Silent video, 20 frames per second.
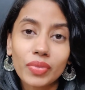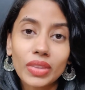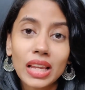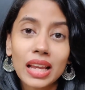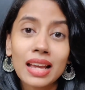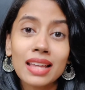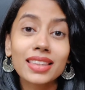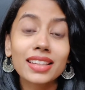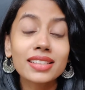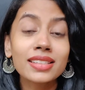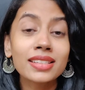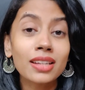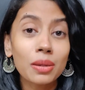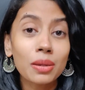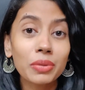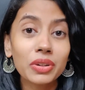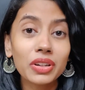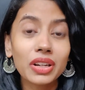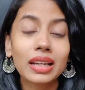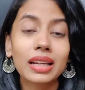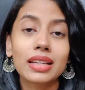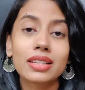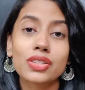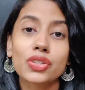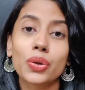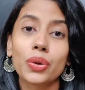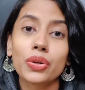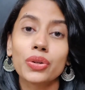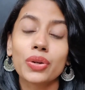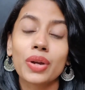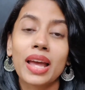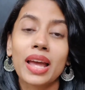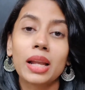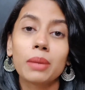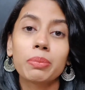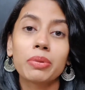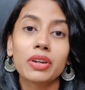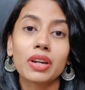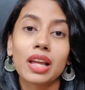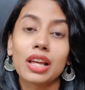the turmeric is going to
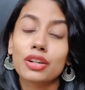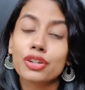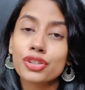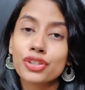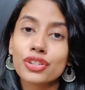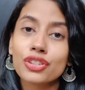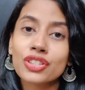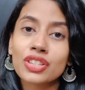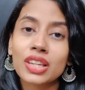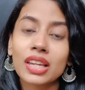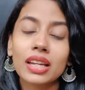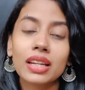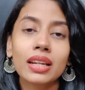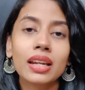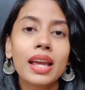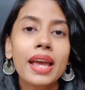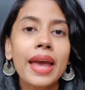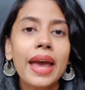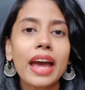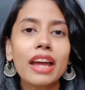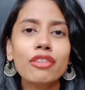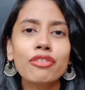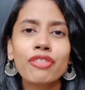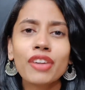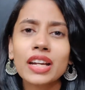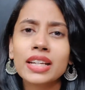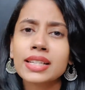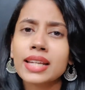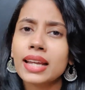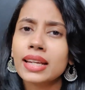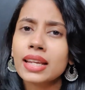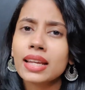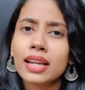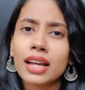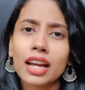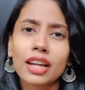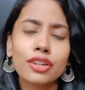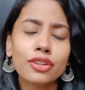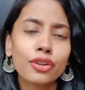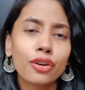help nourish your skin and fight any
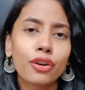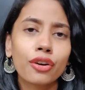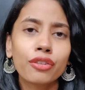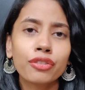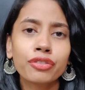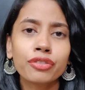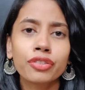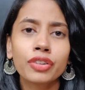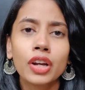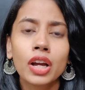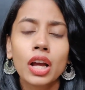kind of